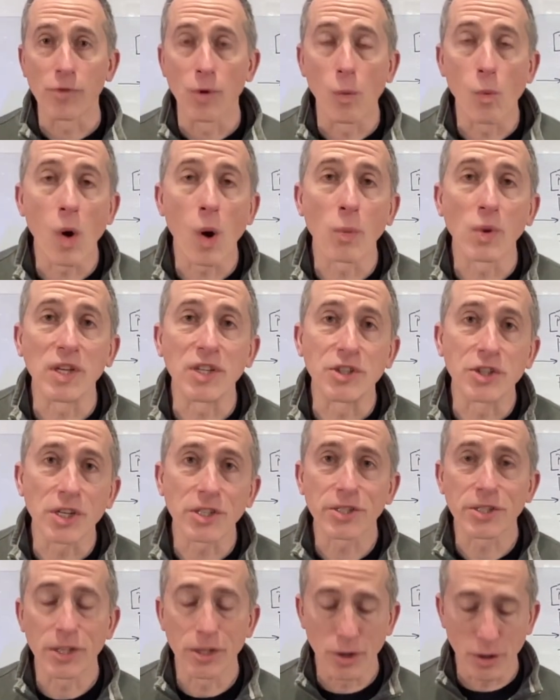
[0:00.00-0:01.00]
from what we
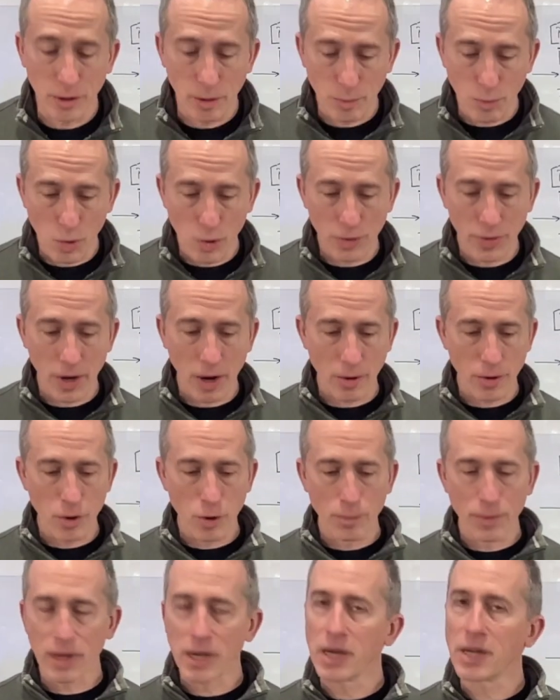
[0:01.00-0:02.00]
just did on the board there,
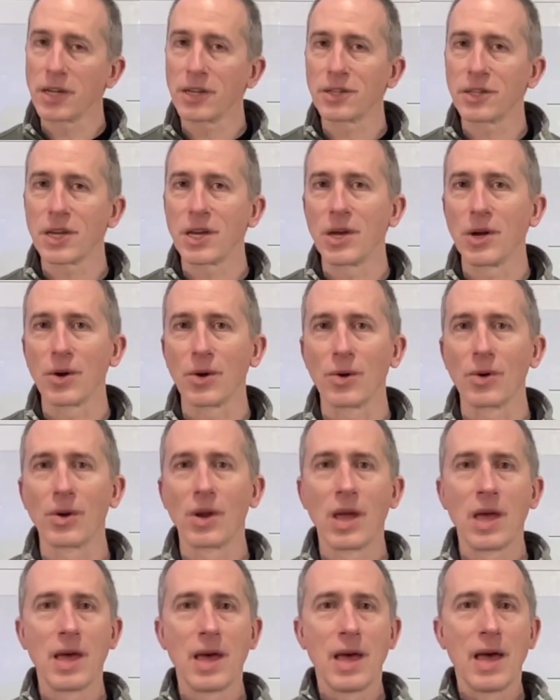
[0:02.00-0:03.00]
you're beginning to hear
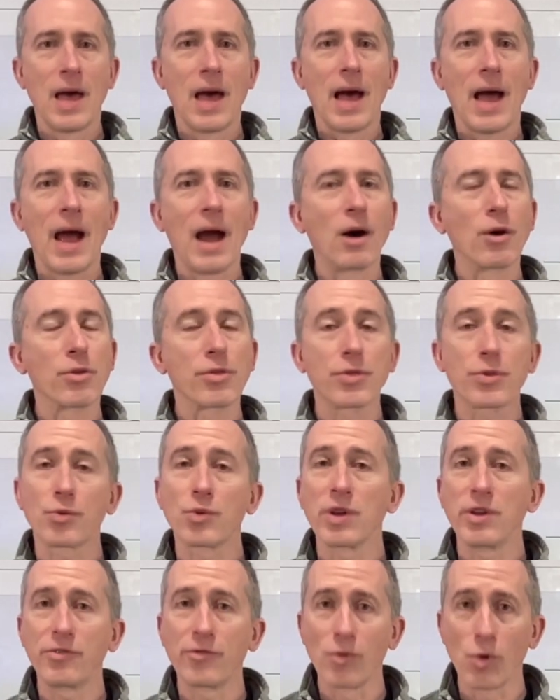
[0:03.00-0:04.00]
how
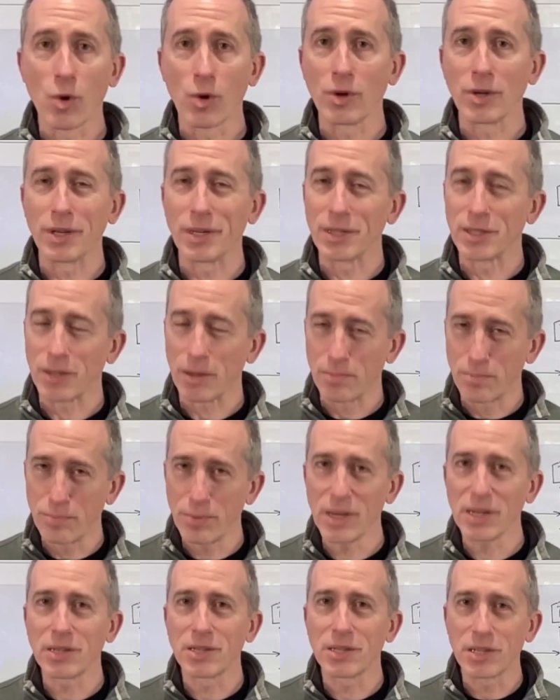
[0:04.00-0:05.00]
3/4 is a
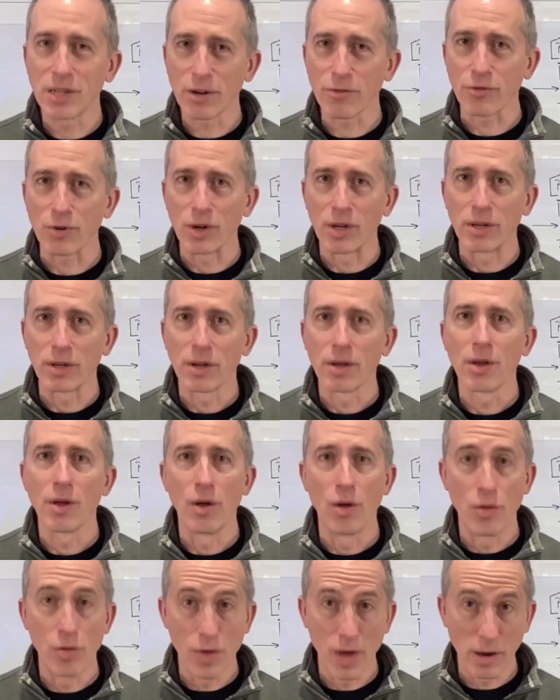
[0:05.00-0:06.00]
bit different
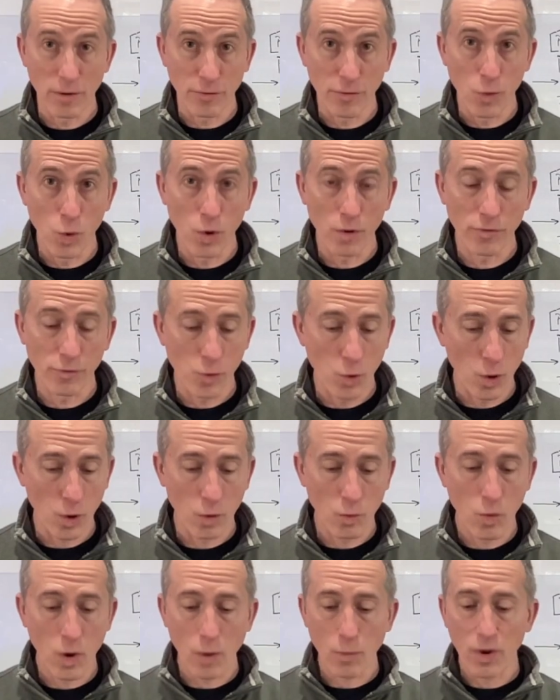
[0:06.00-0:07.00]
than
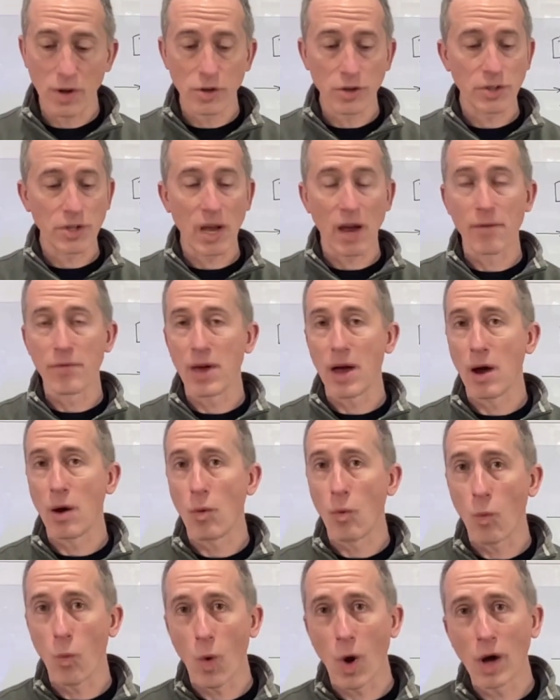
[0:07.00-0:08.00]
4/4 when we just have
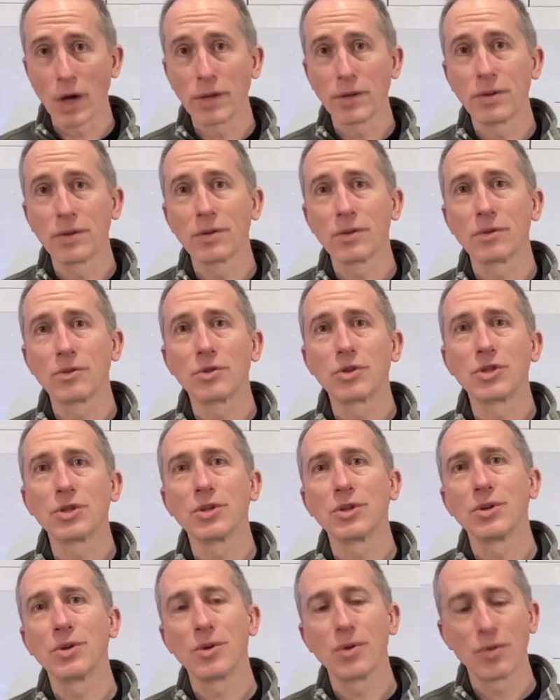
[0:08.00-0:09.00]
that 1, 2,
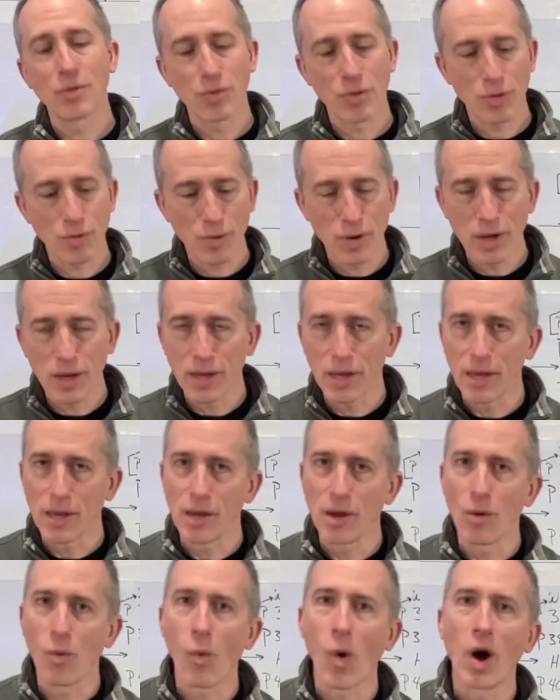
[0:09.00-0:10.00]
3,
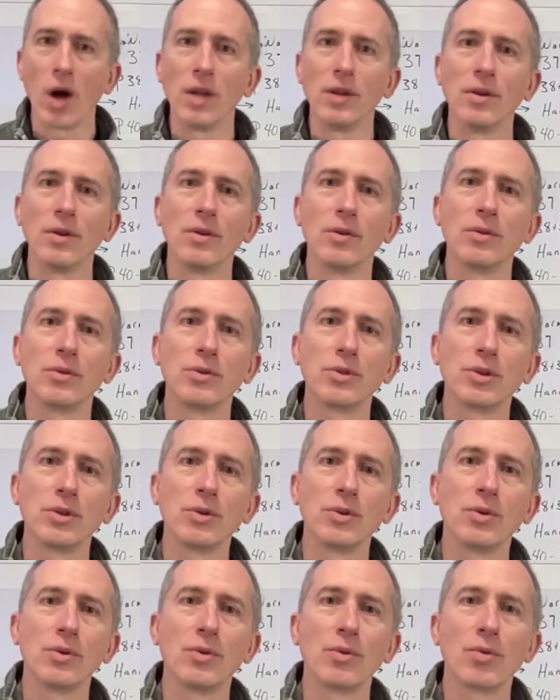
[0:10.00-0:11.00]
1, 2,
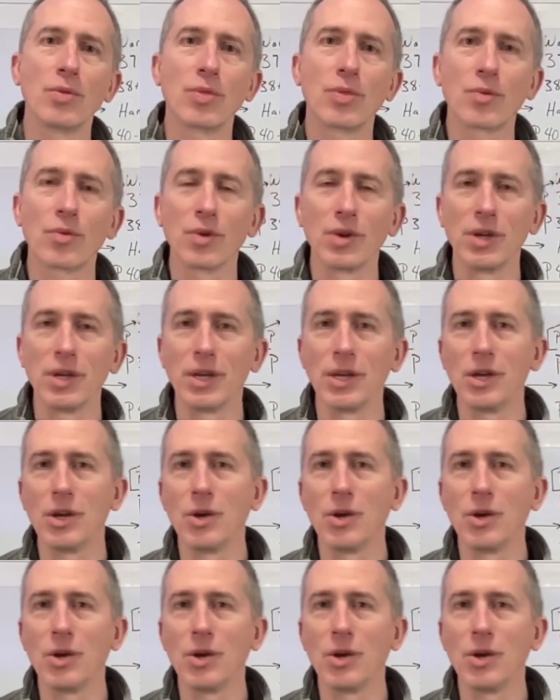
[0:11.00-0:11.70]
3,